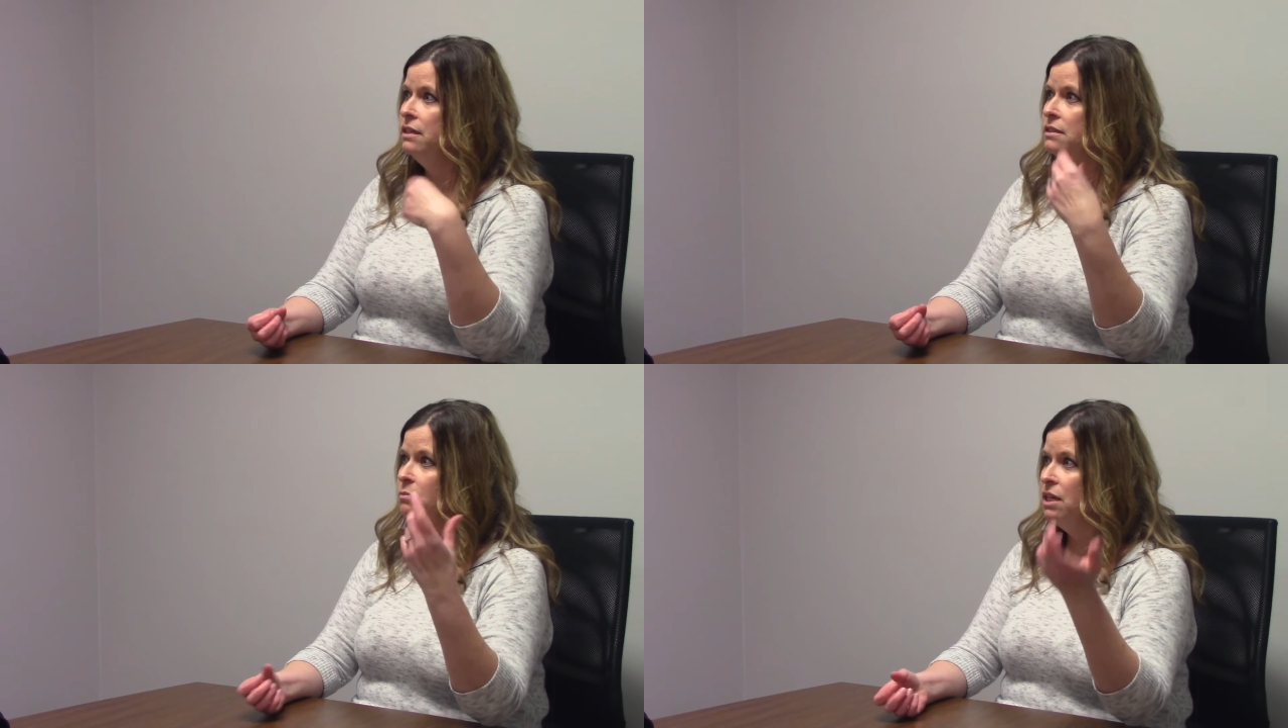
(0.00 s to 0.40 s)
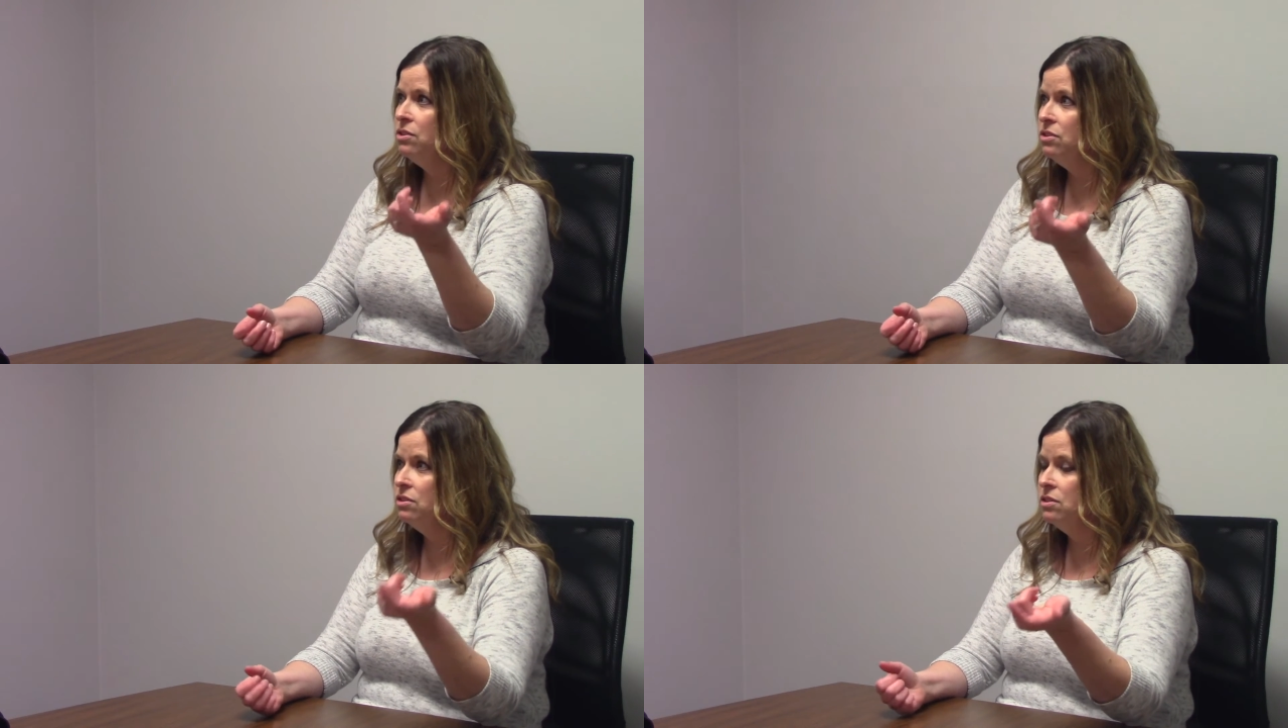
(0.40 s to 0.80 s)
to make
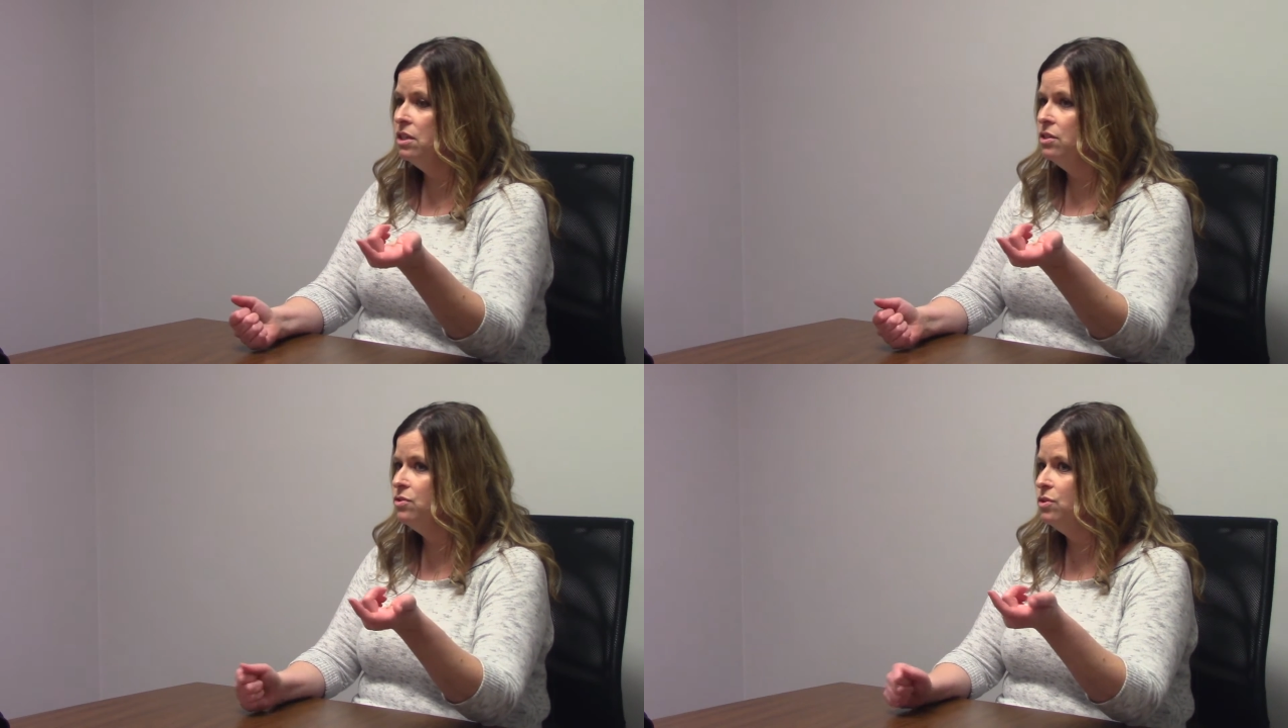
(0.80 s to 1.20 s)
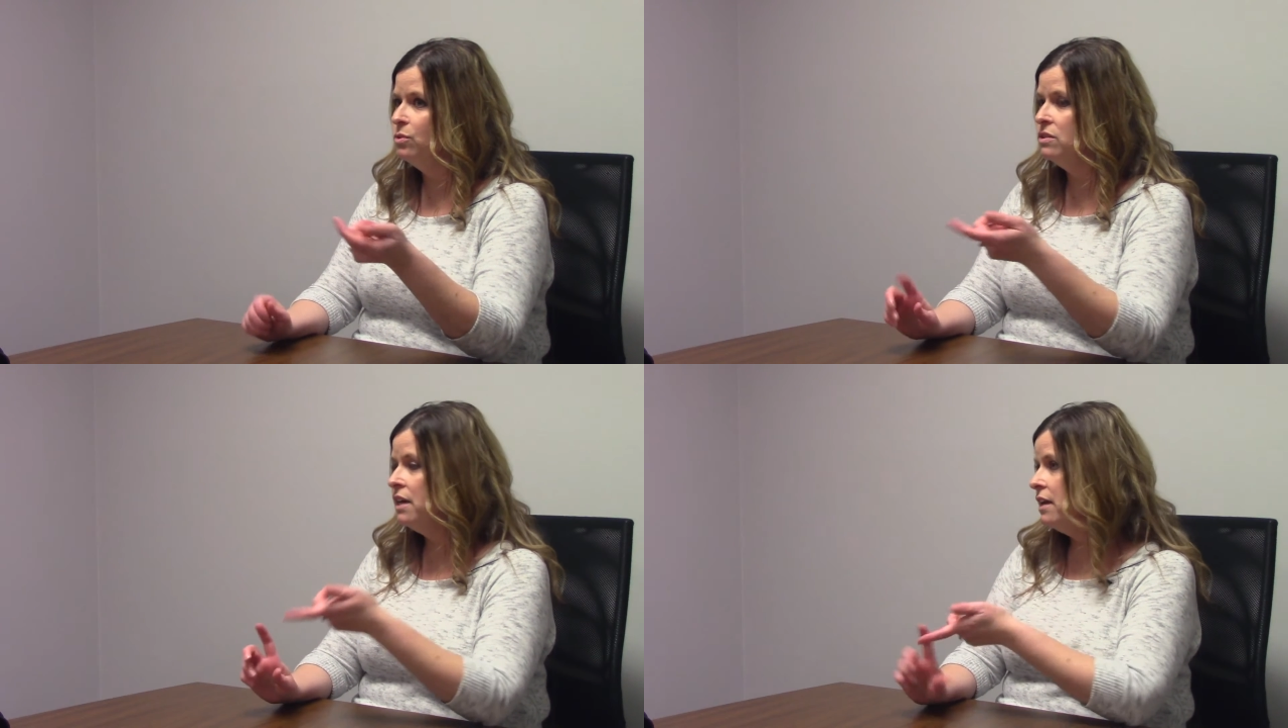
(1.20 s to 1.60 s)
sure there's
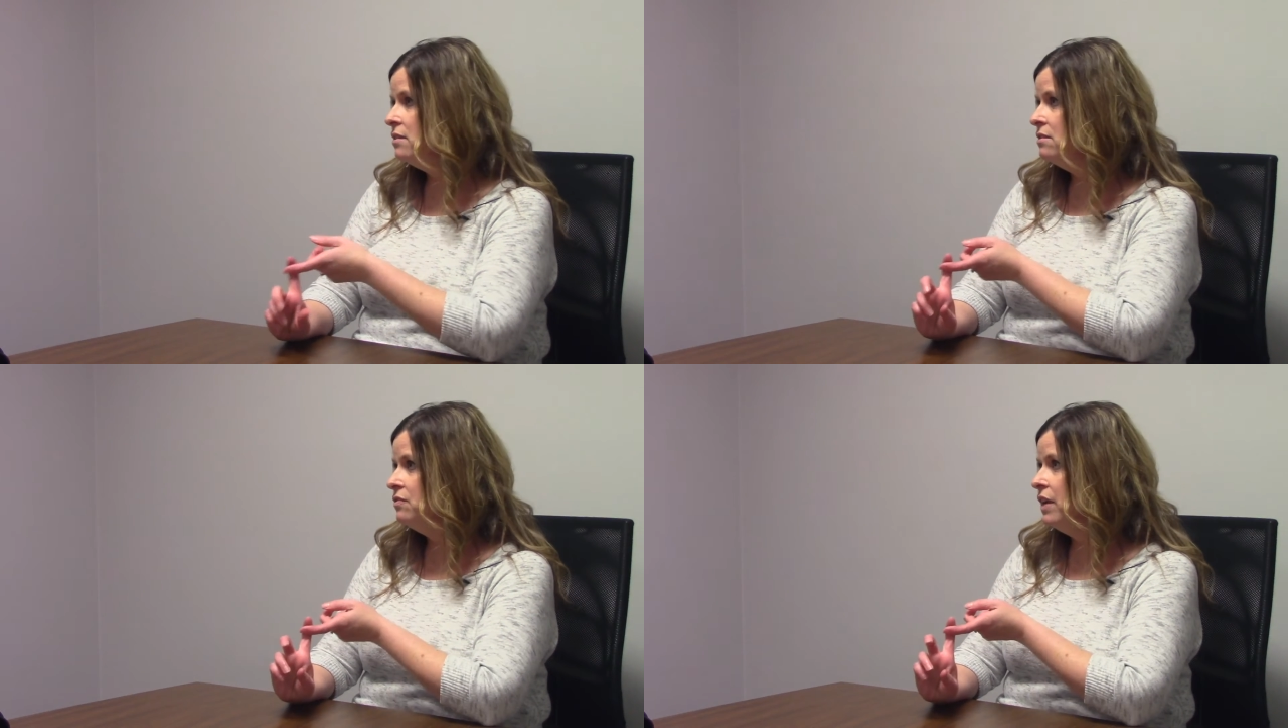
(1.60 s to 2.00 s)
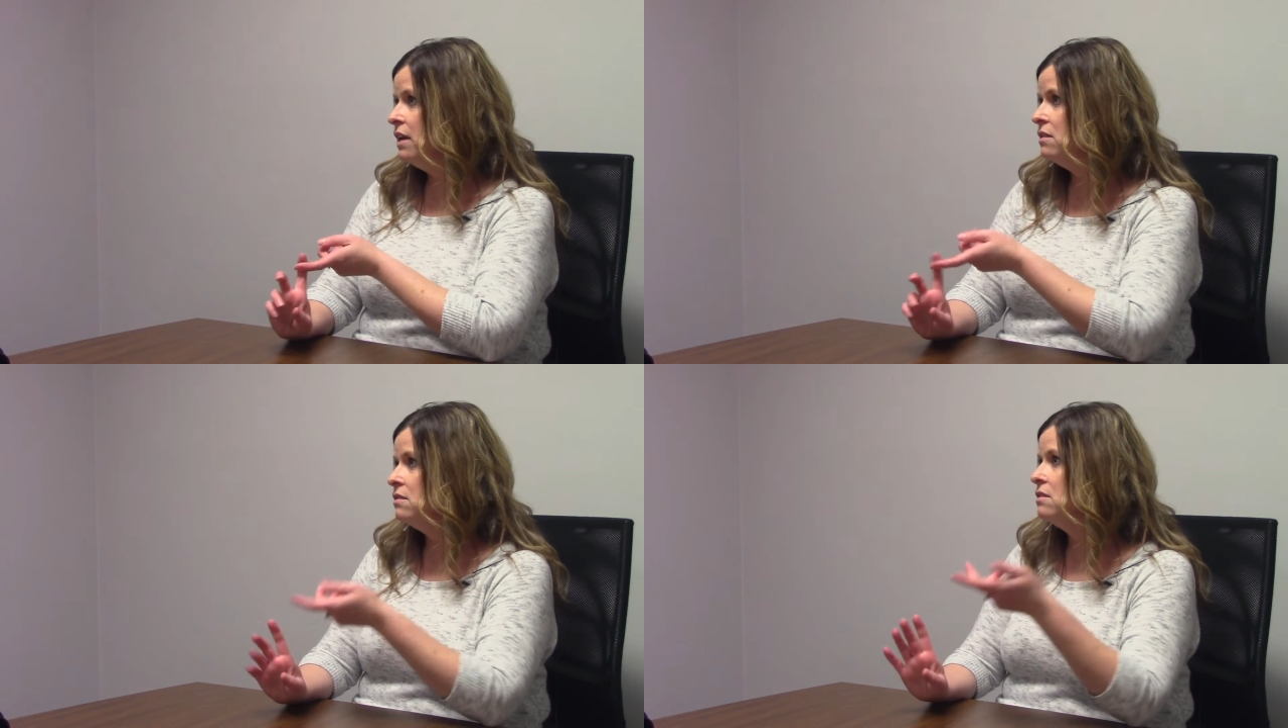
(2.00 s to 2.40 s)
no title
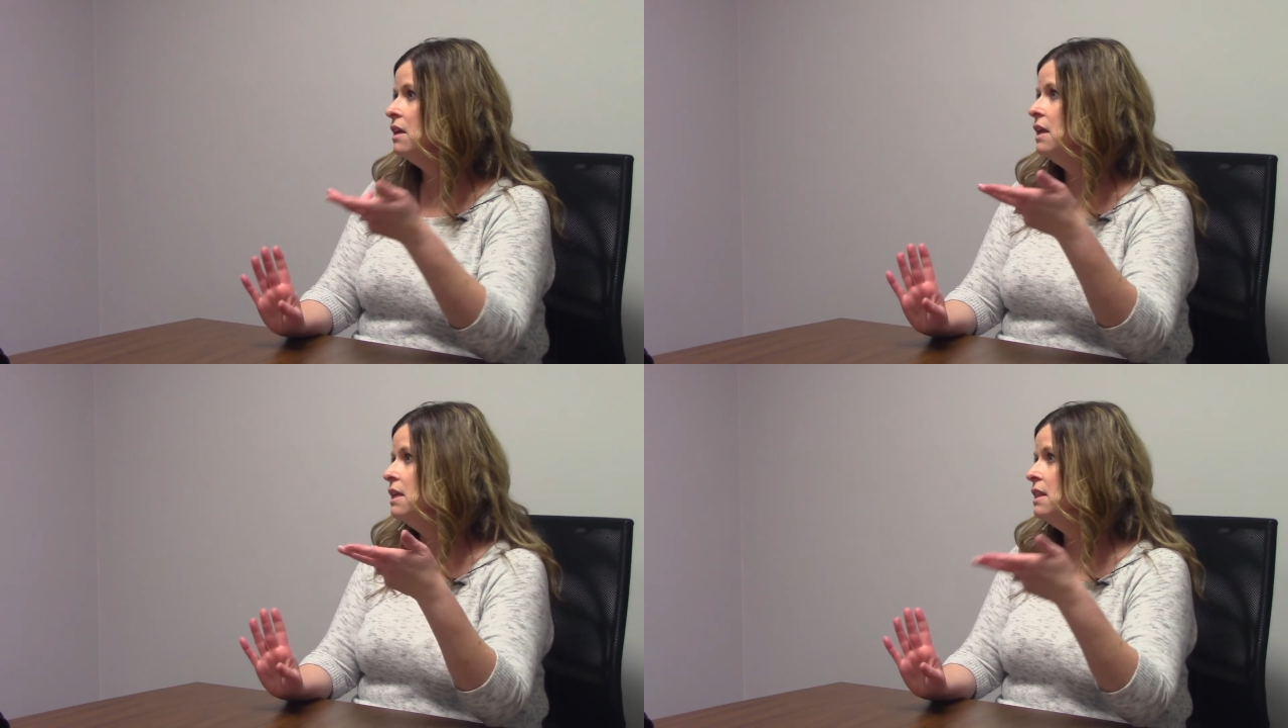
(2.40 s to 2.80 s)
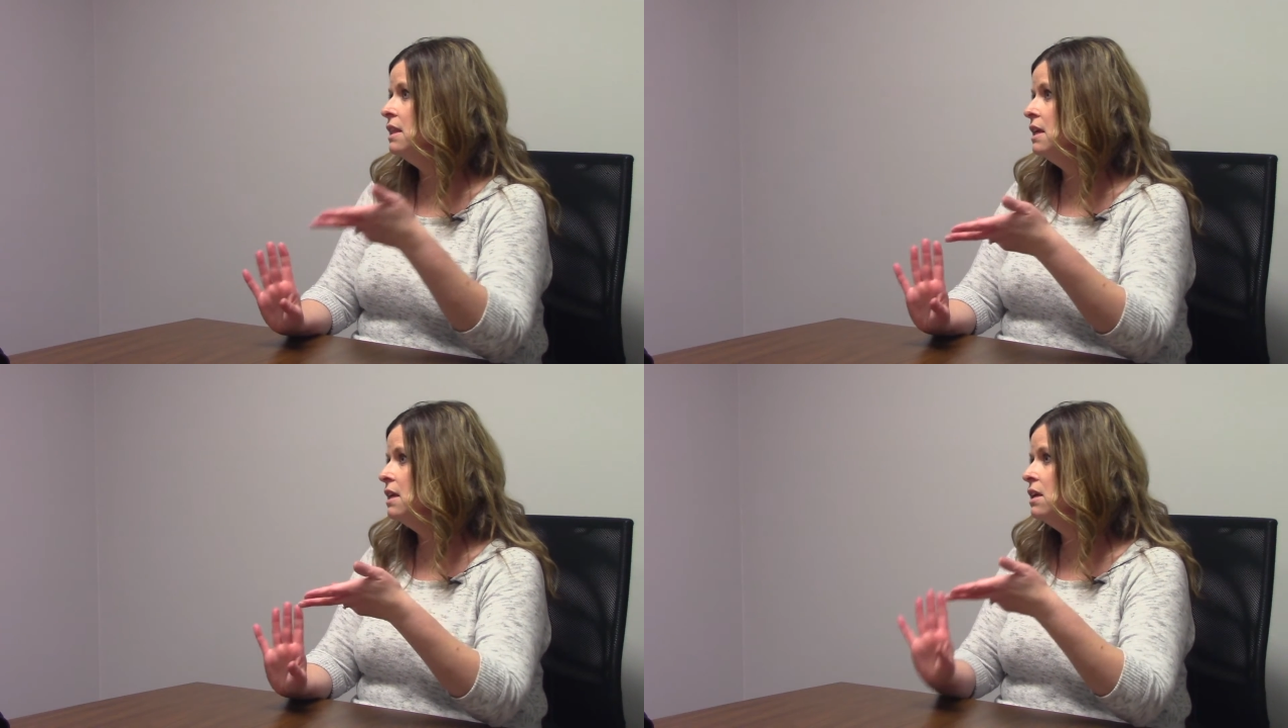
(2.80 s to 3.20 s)
defects,
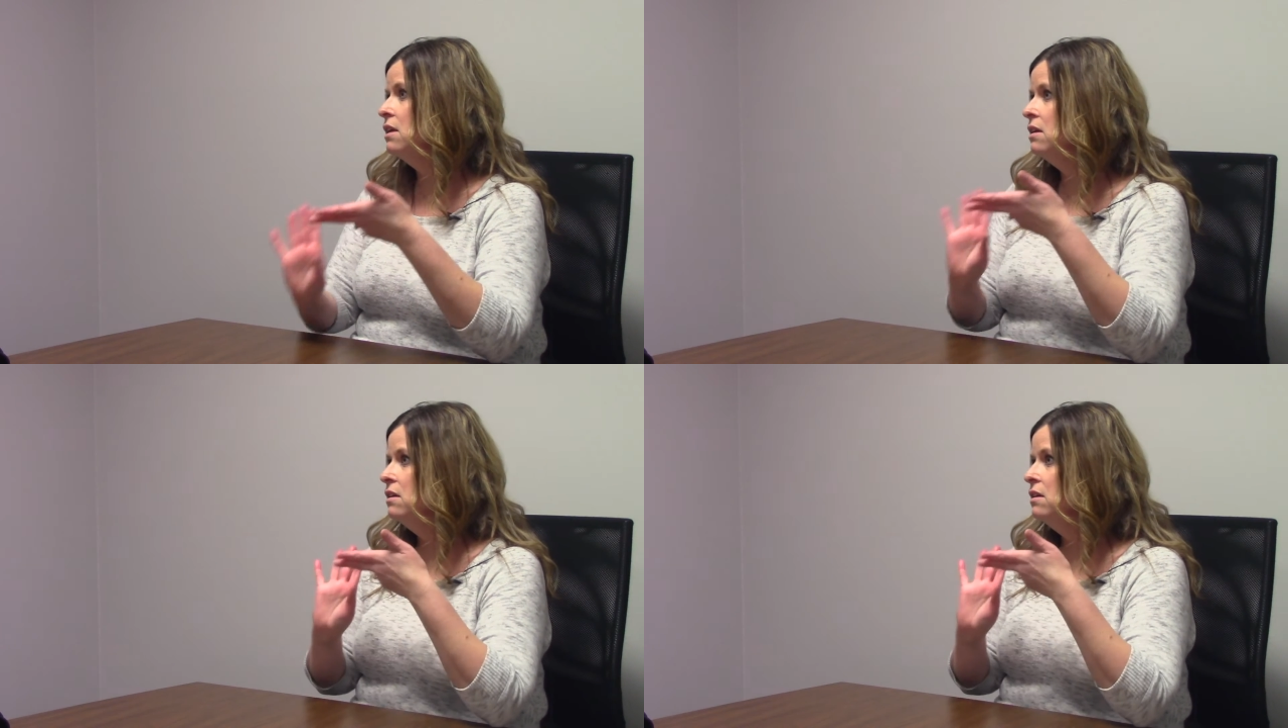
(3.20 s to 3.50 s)
anything,